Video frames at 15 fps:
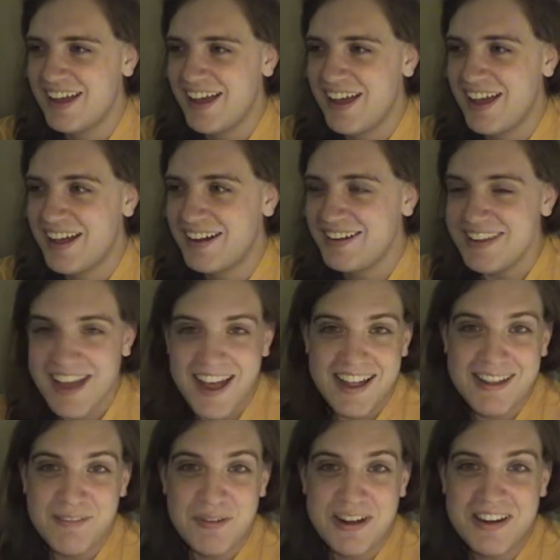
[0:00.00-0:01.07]
And
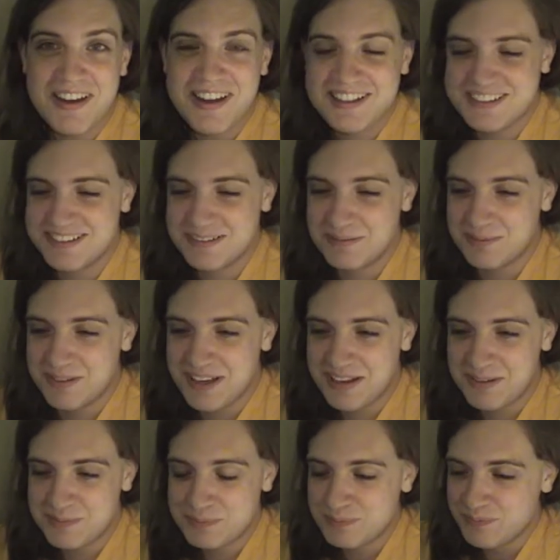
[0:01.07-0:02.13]
yeah, it went awesome.
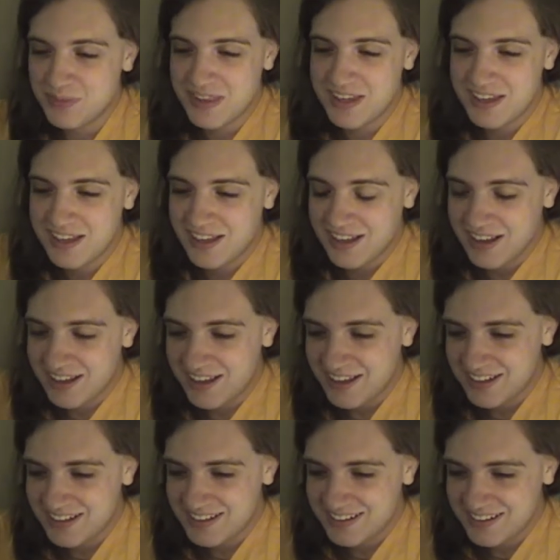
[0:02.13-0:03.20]

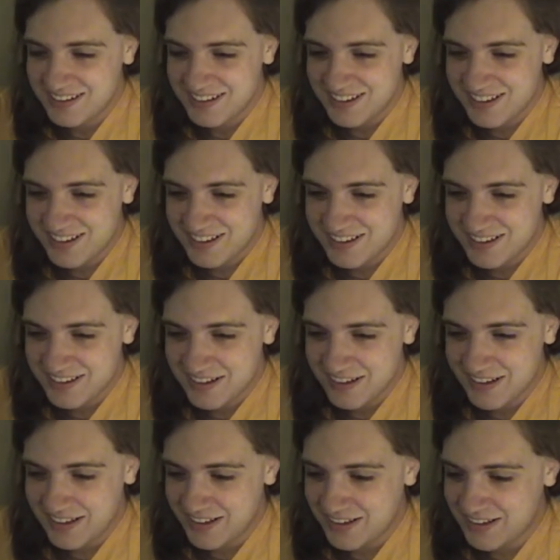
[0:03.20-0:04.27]
I've
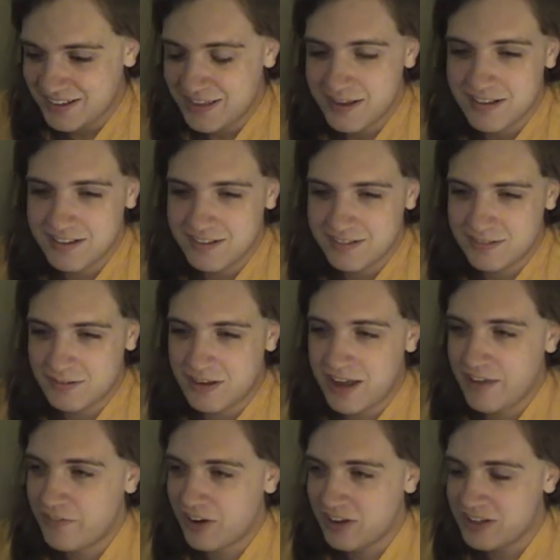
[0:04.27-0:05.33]

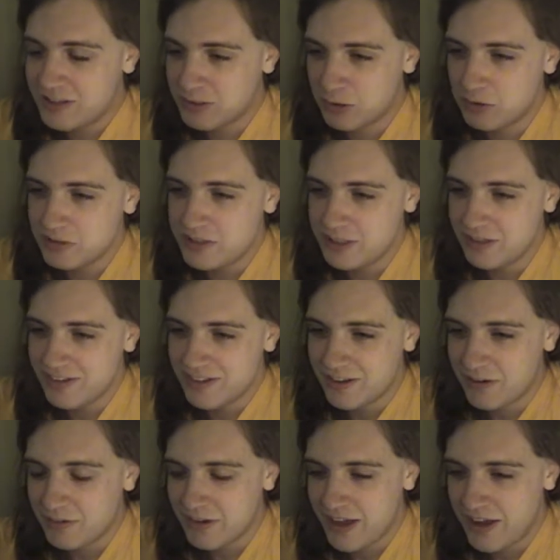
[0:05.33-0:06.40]
already told
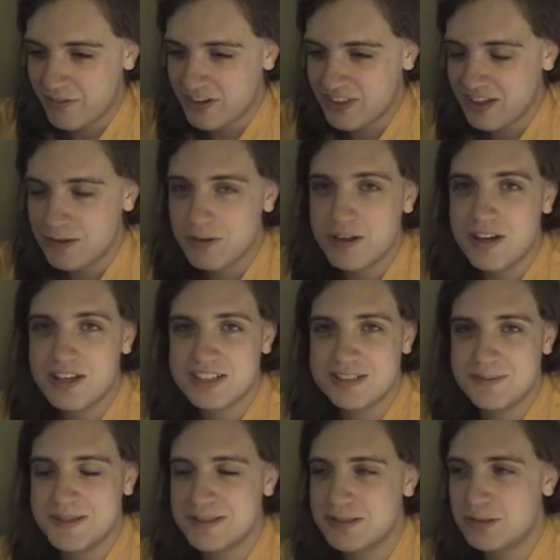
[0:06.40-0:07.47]
you, everything went
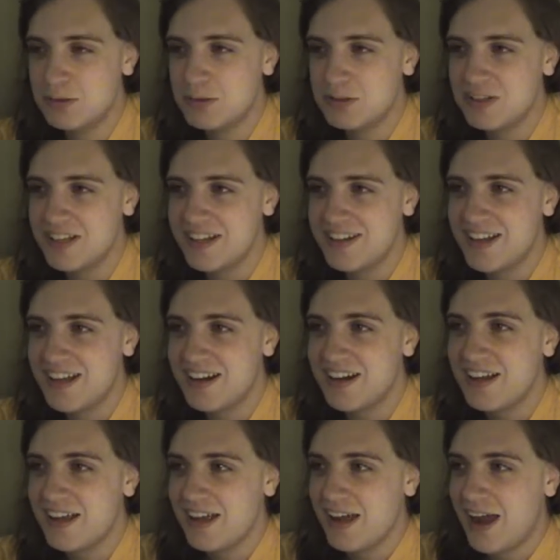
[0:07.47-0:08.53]
awesome at school, and then
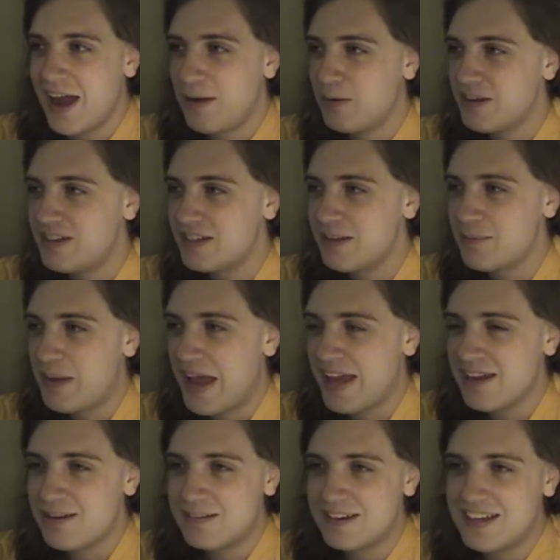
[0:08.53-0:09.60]
I went to the
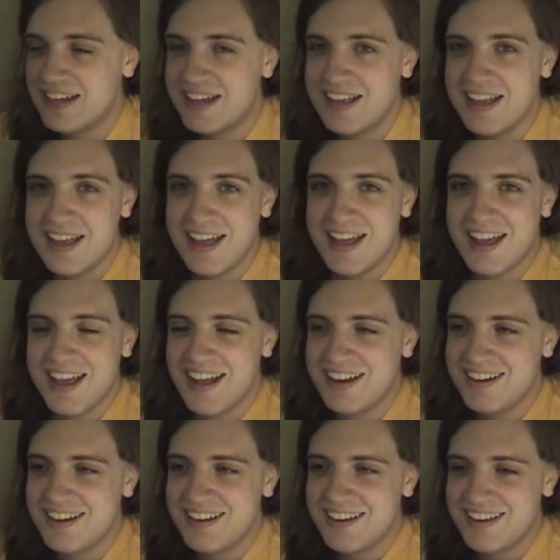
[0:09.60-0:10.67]
banquet,
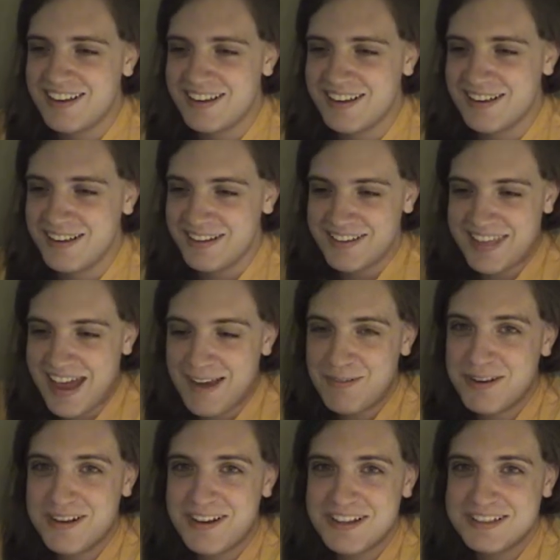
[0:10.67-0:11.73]
and that
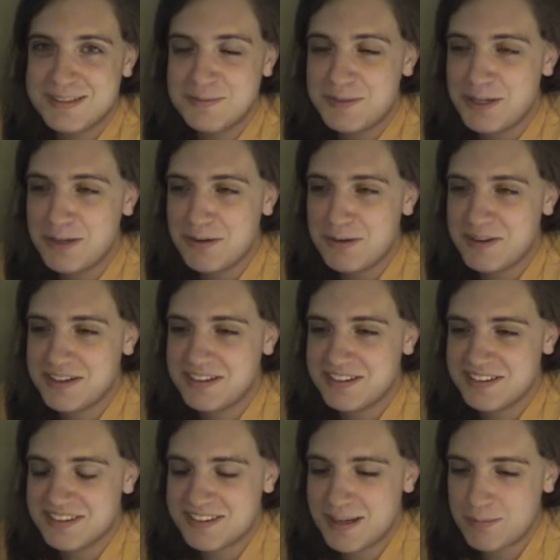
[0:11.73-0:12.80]
went awesome too.
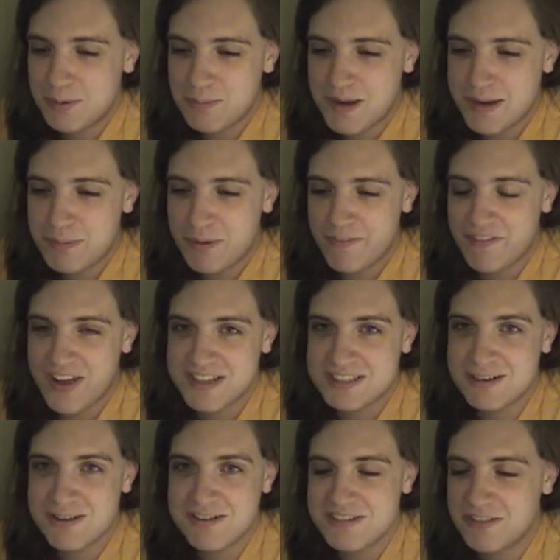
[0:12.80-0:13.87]
And some of my
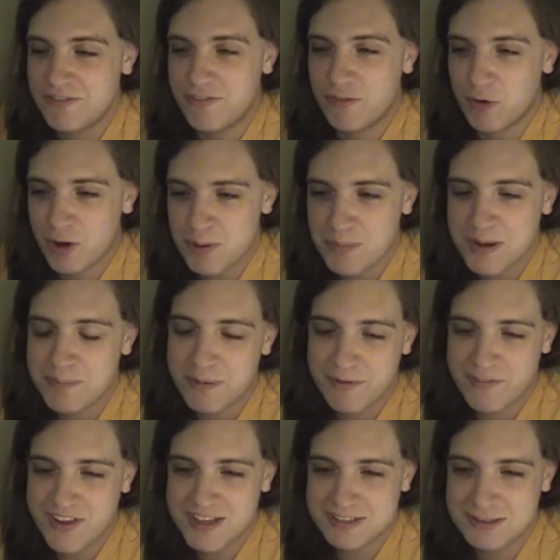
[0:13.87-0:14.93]
professors and former
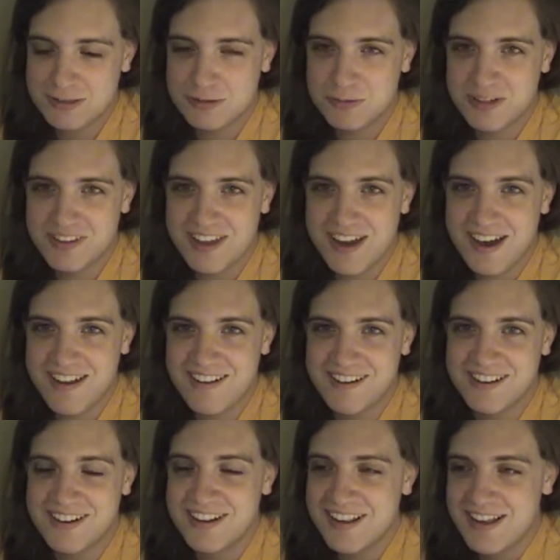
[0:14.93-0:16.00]
professors were there,
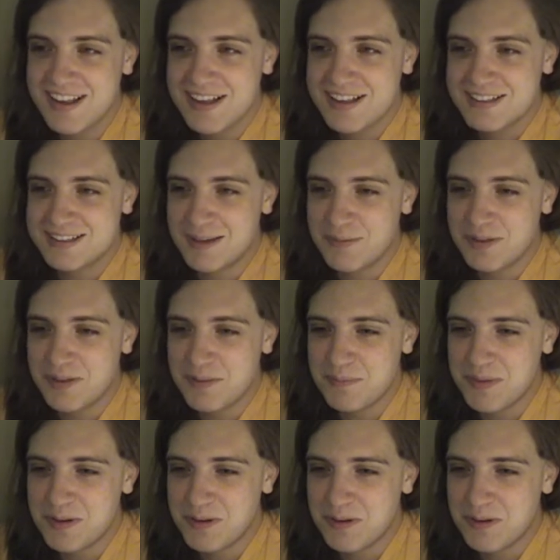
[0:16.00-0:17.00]
and some of them,